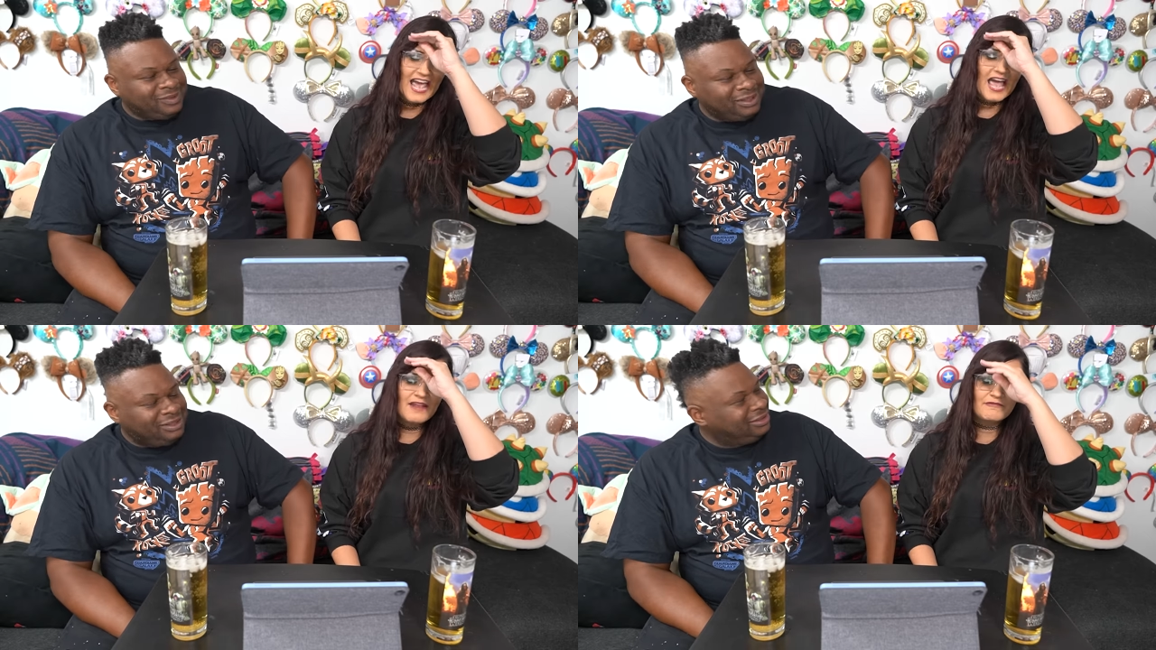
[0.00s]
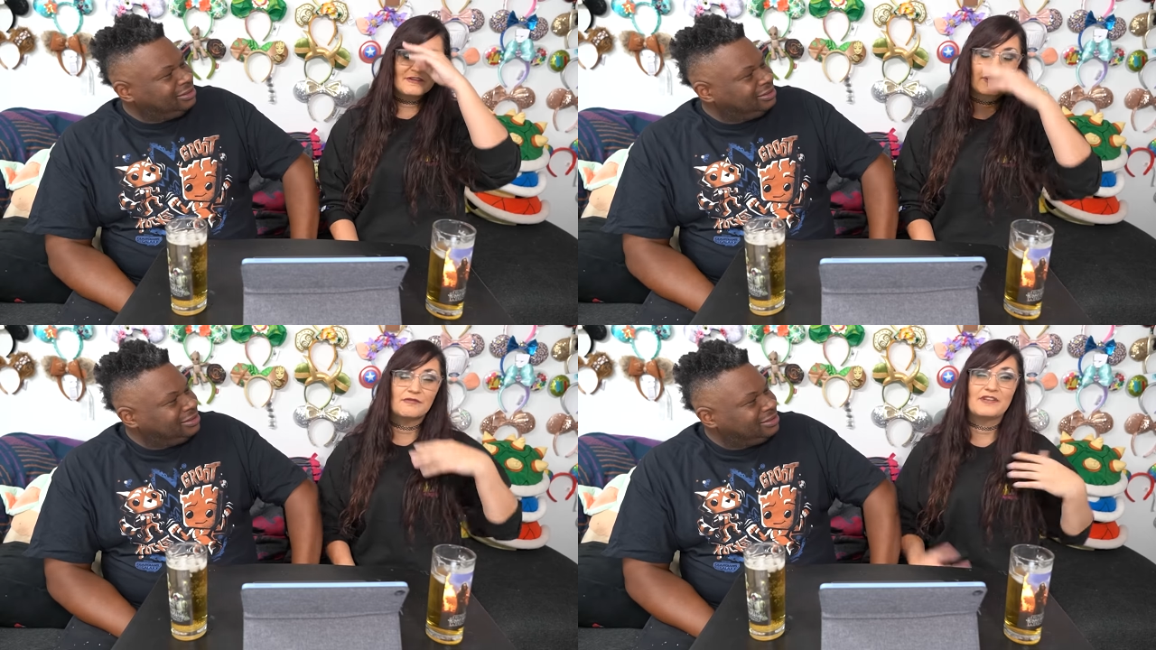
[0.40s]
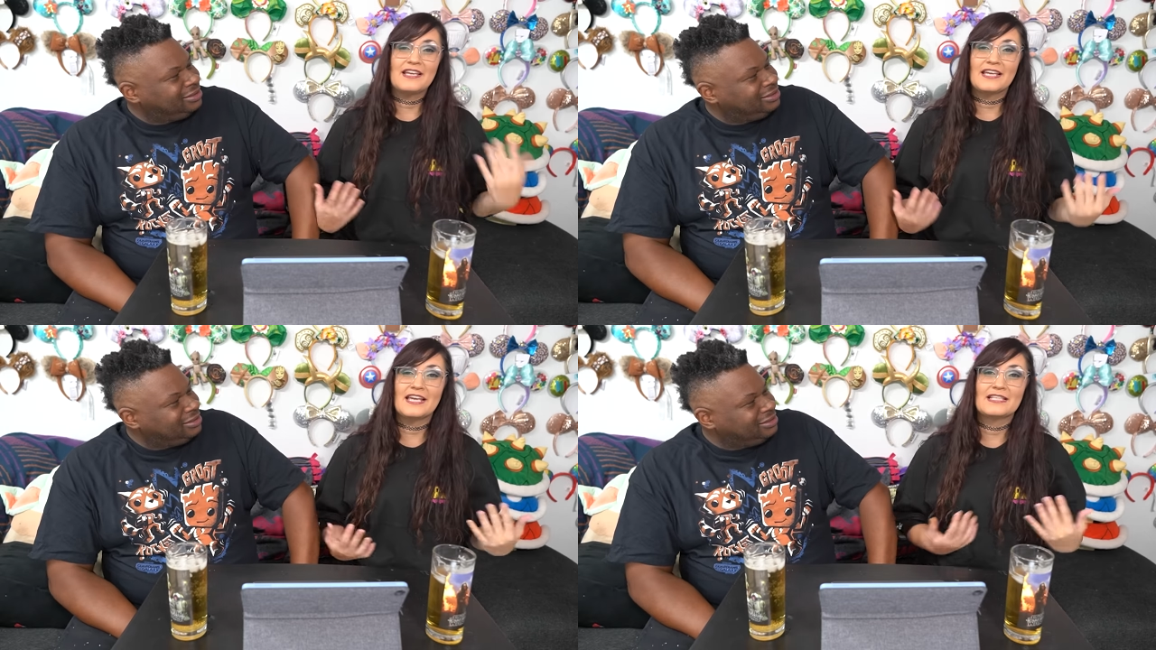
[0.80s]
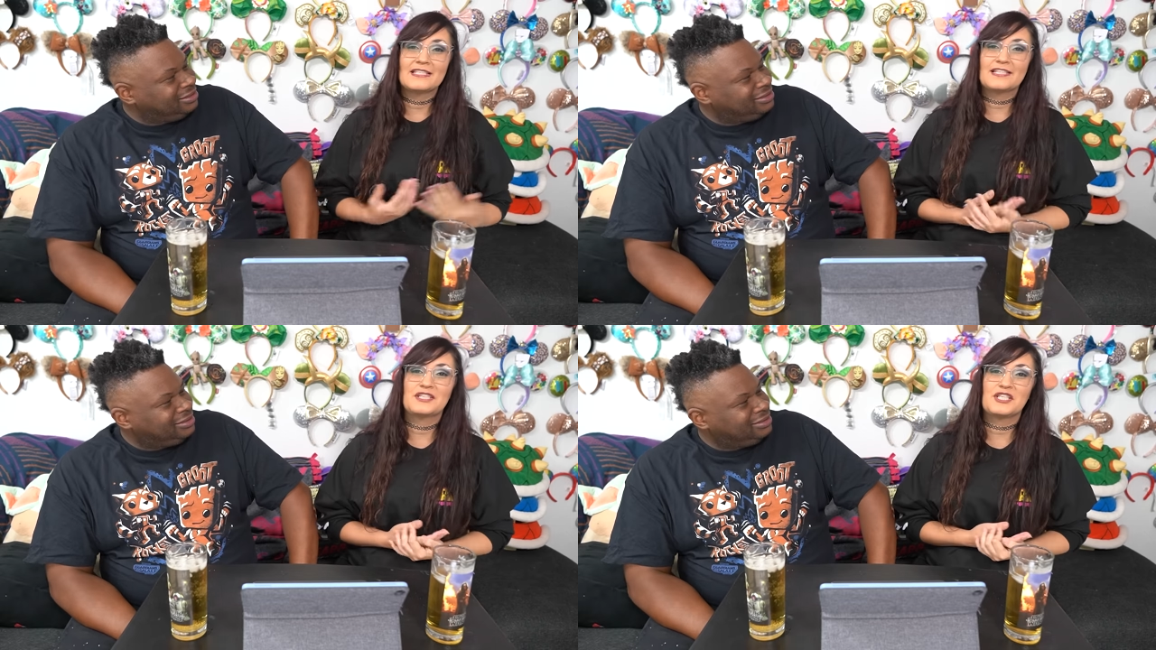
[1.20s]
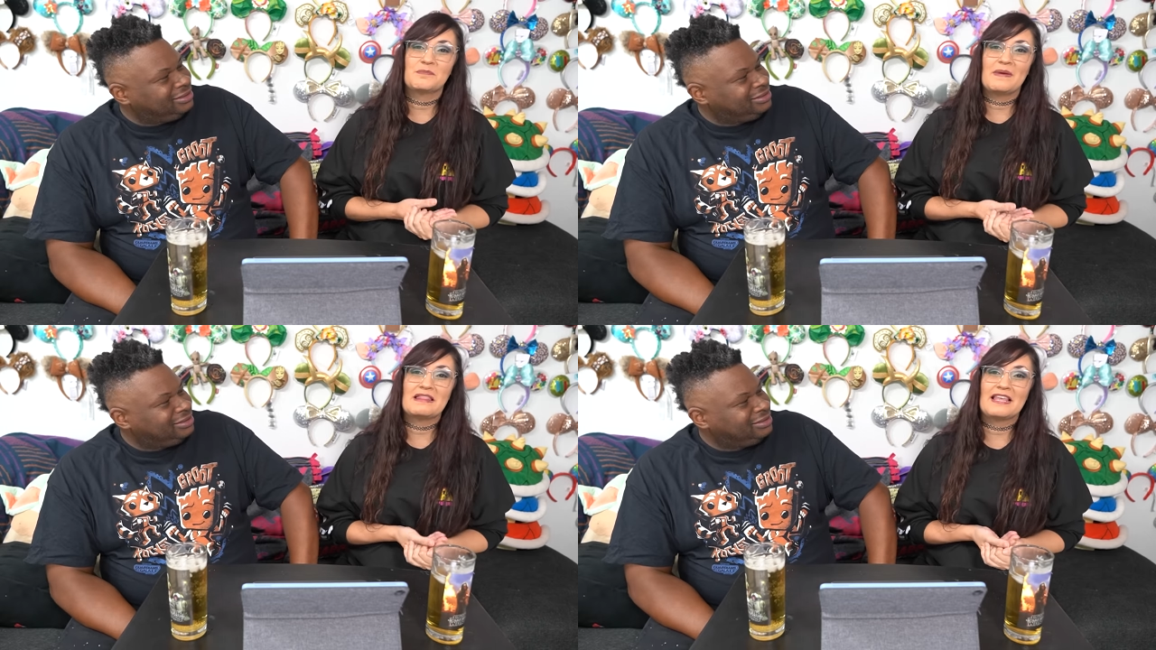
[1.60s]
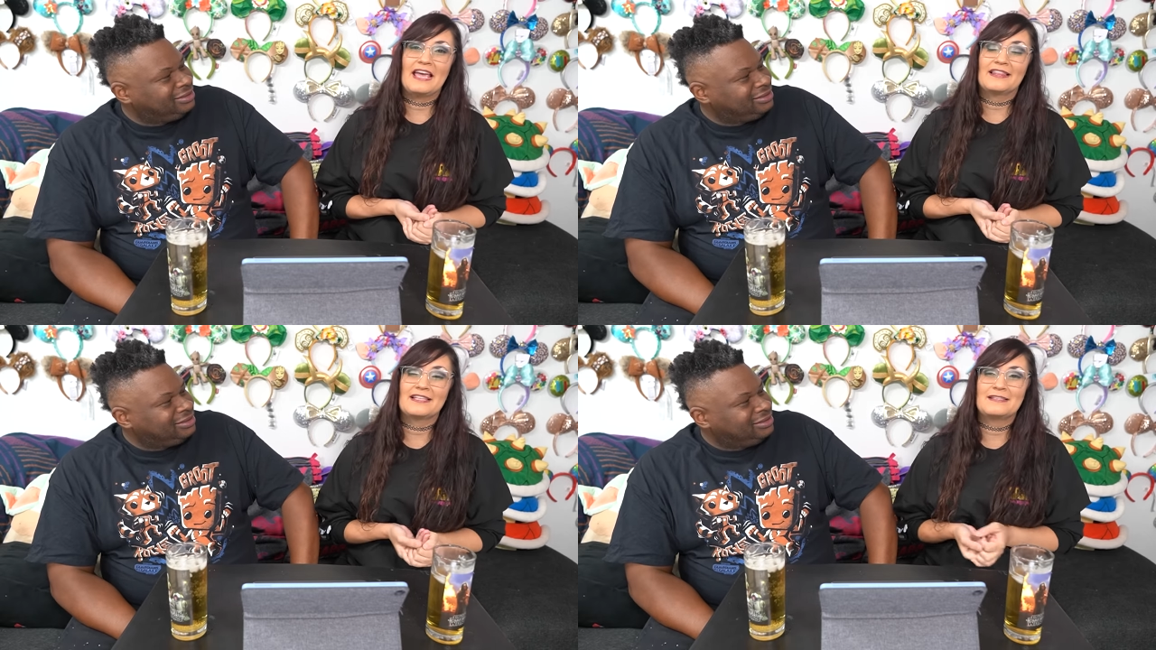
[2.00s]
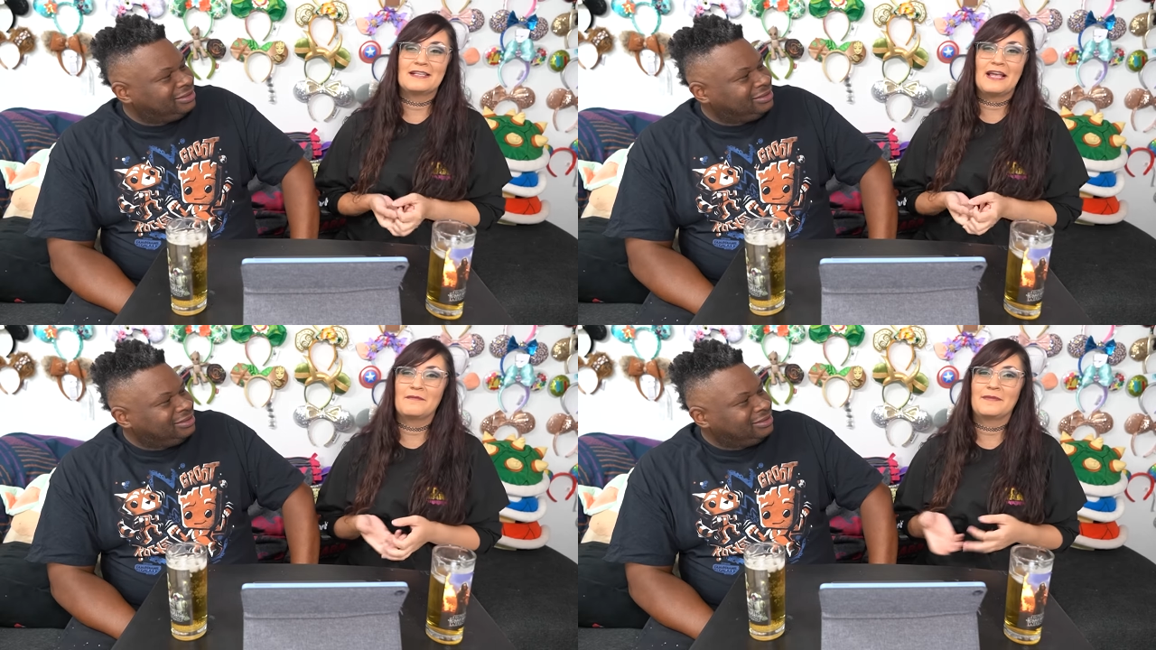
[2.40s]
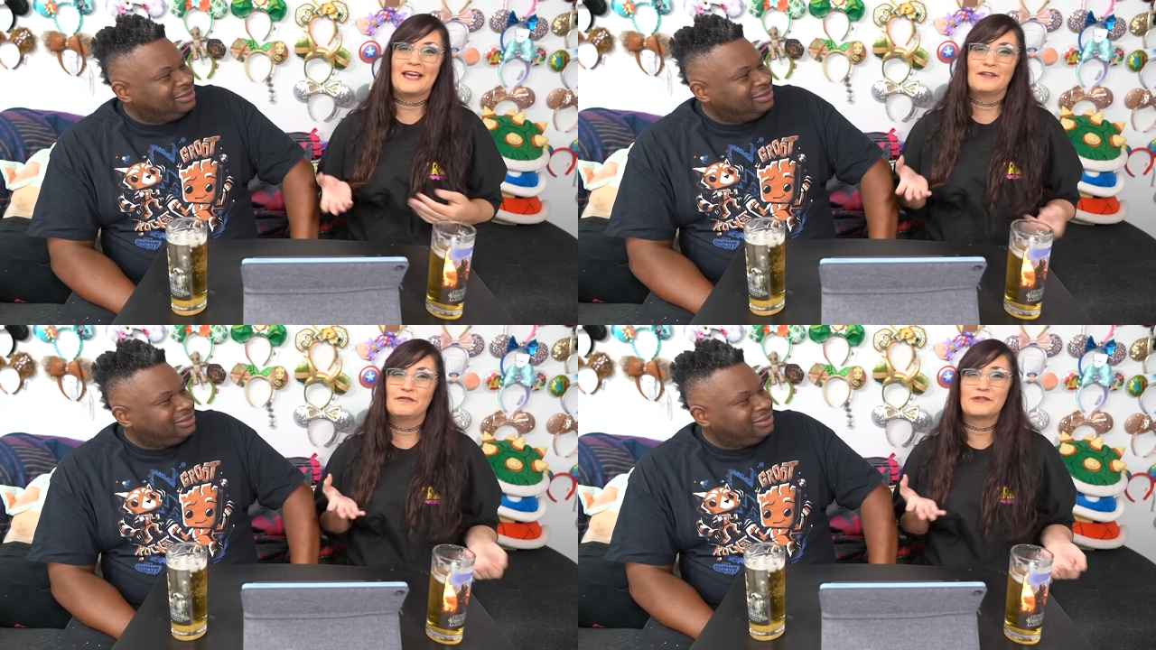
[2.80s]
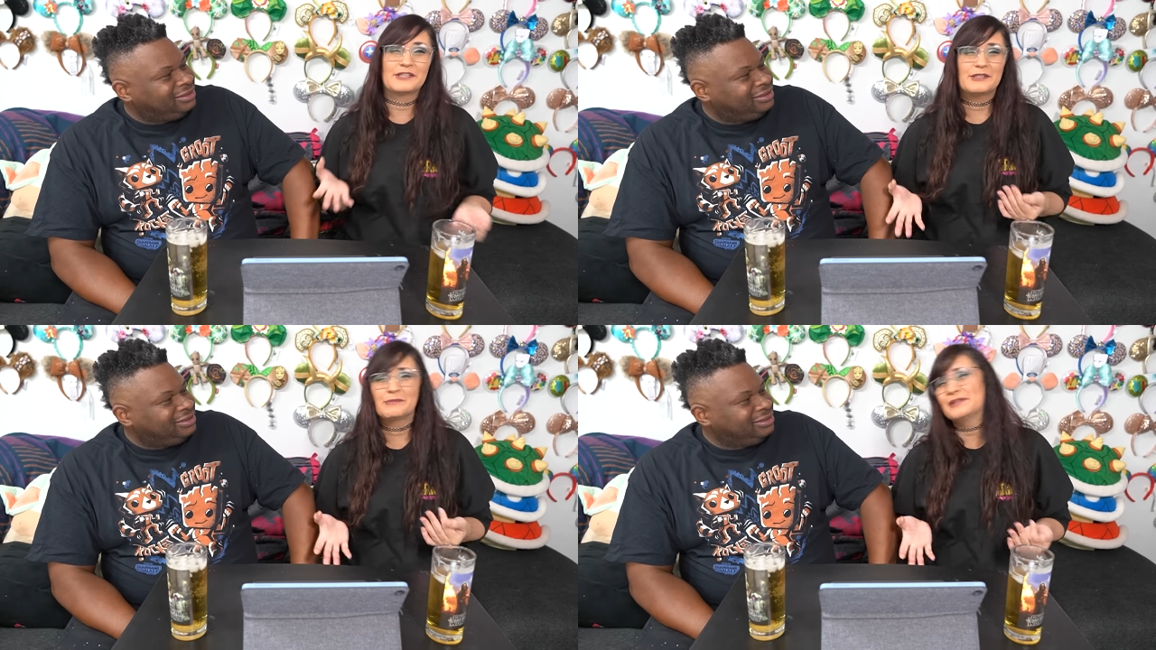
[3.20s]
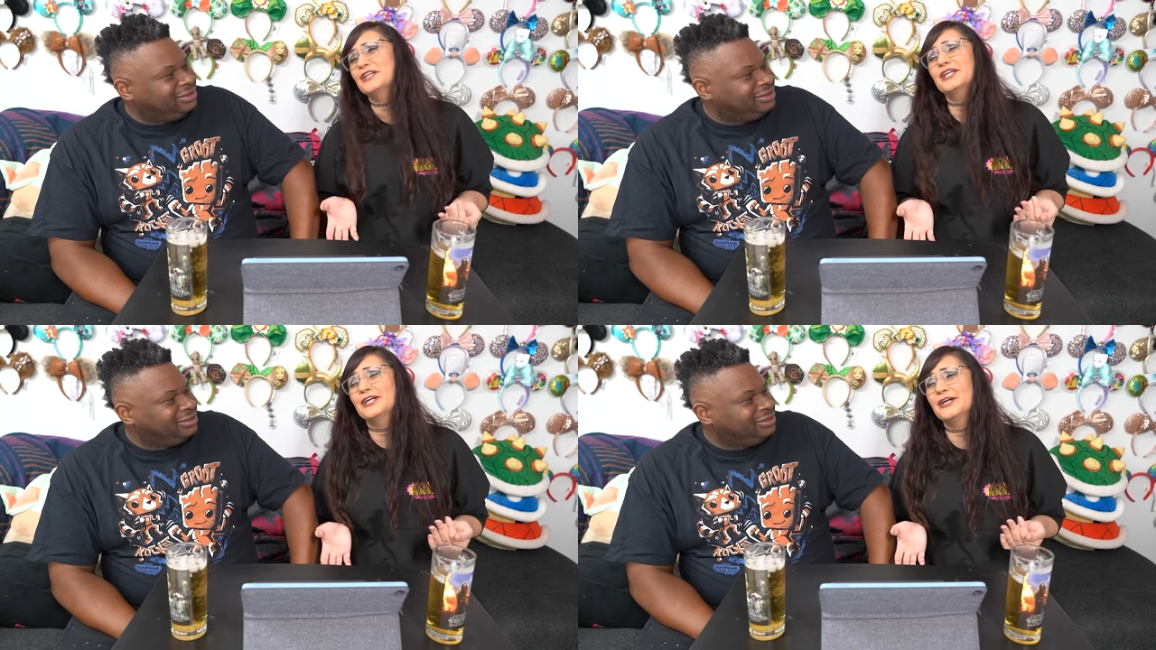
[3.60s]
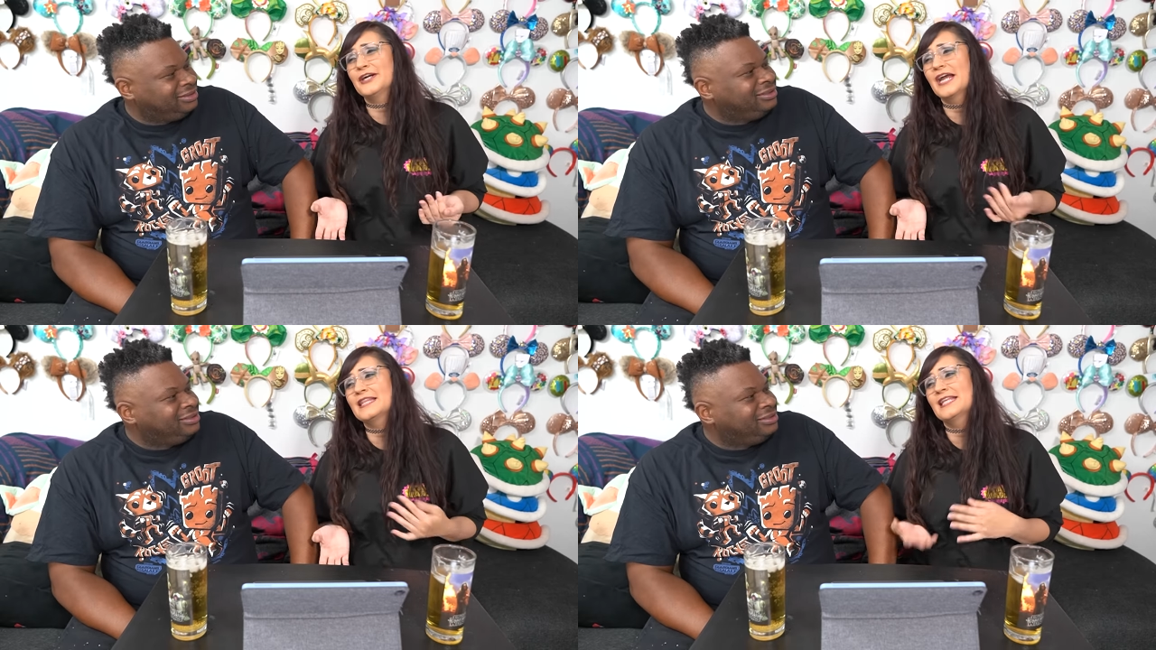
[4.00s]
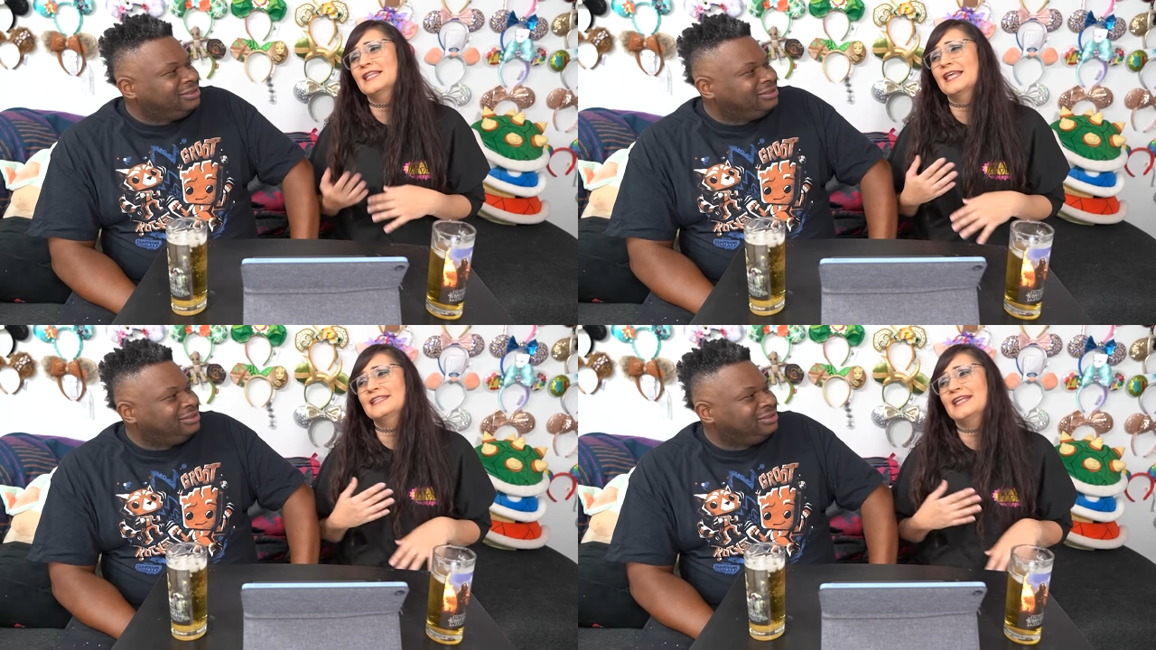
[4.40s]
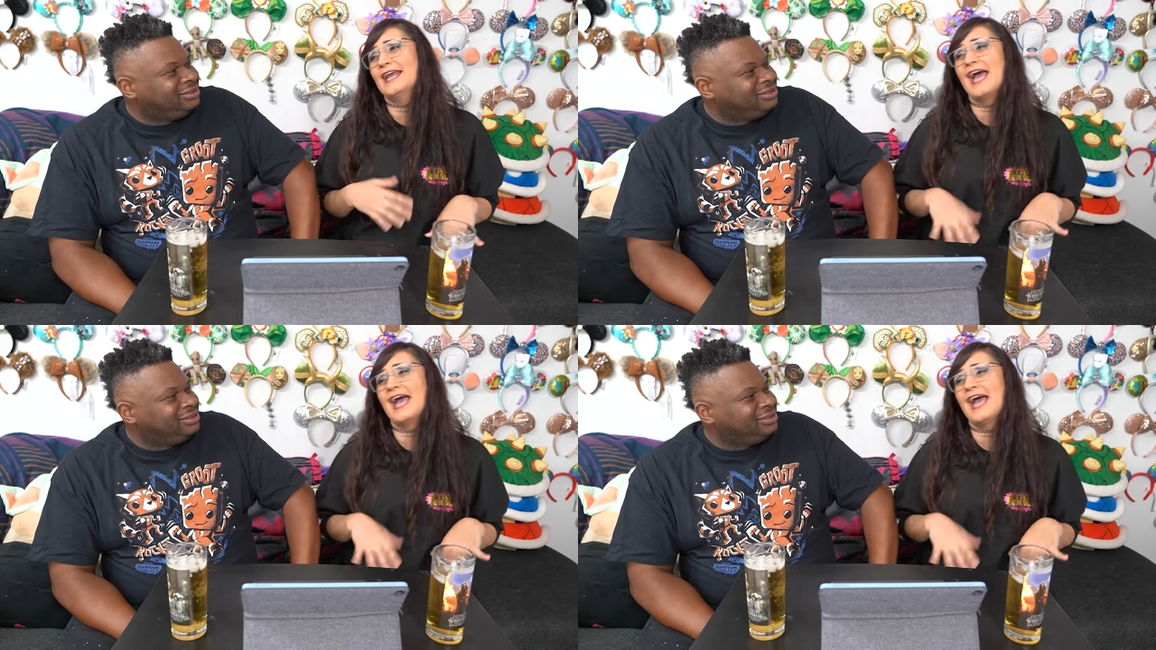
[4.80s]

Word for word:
Speaker 1: And for vegans, it's just been like the same California burger, and then like they